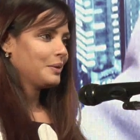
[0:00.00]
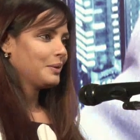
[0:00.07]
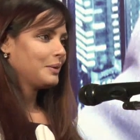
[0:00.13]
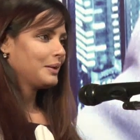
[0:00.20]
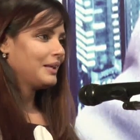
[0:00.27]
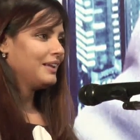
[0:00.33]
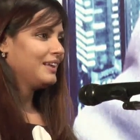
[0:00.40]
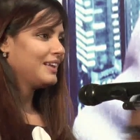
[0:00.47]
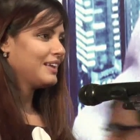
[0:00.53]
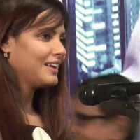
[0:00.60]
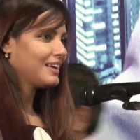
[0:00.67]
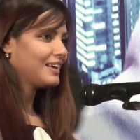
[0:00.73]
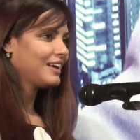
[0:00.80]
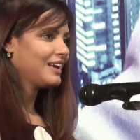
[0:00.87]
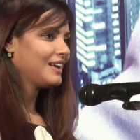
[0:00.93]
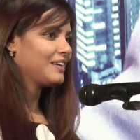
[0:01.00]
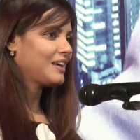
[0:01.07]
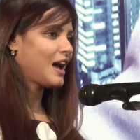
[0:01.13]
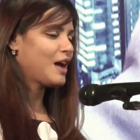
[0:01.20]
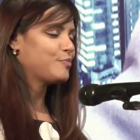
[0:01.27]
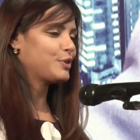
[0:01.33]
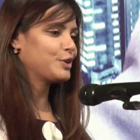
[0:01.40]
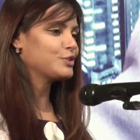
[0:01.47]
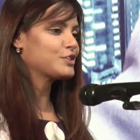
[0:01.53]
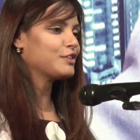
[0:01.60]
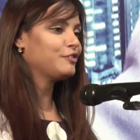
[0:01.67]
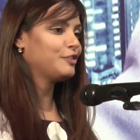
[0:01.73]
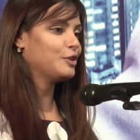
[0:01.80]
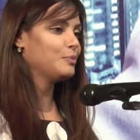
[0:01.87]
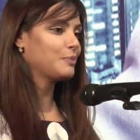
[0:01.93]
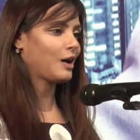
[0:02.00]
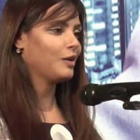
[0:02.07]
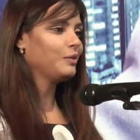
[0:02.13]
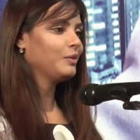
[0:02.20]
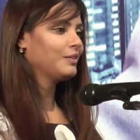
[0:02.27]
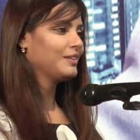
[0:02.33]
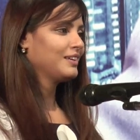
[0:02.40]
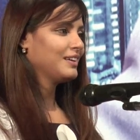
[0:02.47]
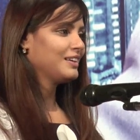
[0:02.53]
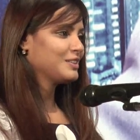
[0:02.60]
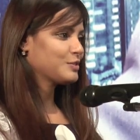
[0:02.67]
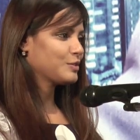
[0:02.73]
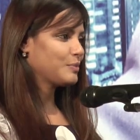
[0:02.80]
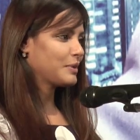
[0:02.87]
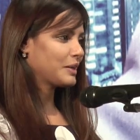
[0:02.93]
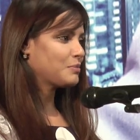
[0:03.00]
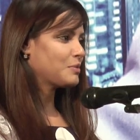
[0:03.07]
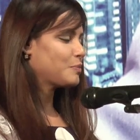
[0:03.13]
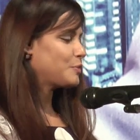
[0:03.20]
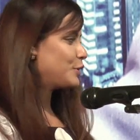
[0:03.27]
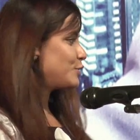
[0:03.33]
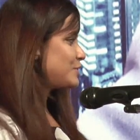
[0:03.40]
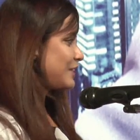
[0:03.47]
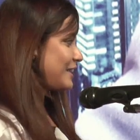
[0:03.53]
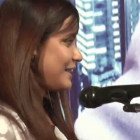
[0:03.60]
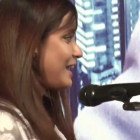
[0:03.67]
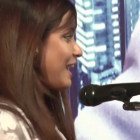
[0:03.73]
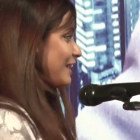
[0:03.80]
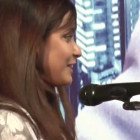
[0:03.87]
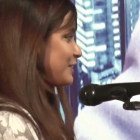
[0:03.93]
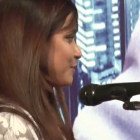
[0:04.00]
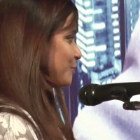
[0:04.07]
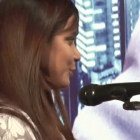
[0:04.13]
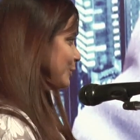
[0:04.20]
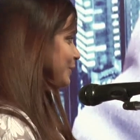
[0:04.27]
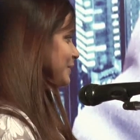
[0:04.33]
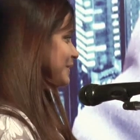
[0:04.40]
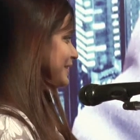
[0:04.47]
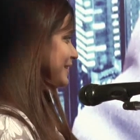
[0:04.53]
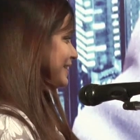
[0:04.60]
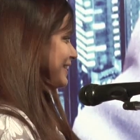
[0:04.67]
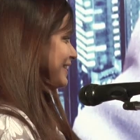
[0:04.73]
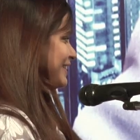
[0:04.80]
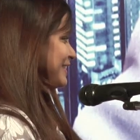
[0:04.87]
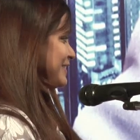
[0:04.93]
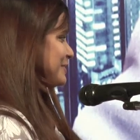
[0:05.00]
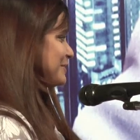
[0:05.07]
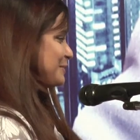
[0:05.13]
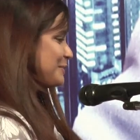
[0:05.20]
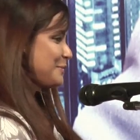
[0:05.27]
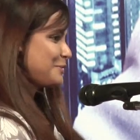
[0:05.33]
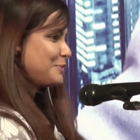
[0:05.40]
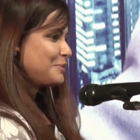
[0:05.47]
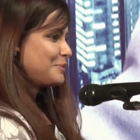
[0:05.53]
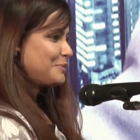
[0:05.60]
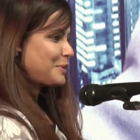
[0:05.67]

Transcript: I produced a film now, so become a producer and an actor both. So